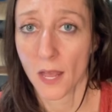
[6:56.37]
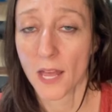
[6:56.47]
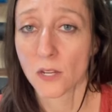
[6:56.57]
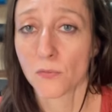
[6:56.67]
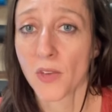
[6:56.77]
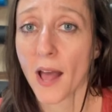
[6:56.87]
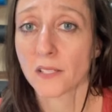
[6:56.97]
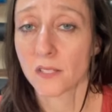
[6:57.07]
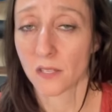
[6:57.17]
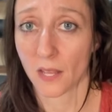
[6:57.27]
And if
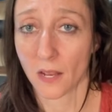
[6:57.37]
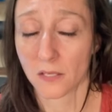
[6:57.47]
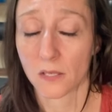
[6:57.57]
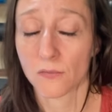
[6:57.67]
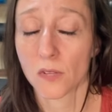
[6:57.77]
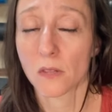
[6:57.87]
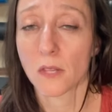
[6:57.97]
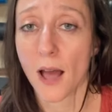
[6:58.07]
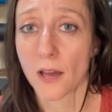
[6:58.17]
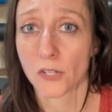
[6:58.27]
that's the case, if the
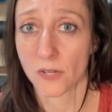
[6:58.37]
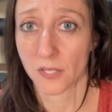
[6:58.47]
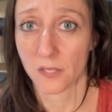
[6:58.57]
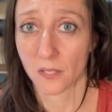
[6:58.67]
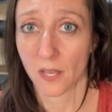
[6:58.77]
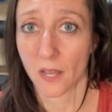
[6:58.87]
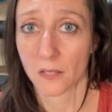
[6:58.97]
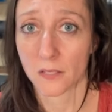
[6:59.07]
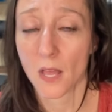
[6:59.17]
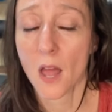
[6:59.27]
latter is the
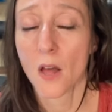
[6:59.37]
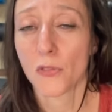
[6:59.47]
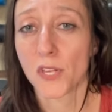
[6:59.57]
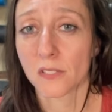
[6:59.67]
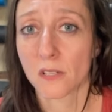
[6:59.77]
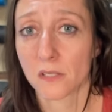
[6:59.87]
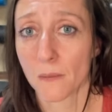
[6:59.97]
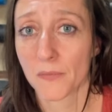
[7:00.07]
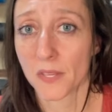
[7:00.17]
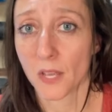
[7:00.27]
case, this is
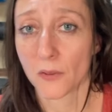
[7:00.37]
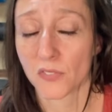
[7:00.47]
something I've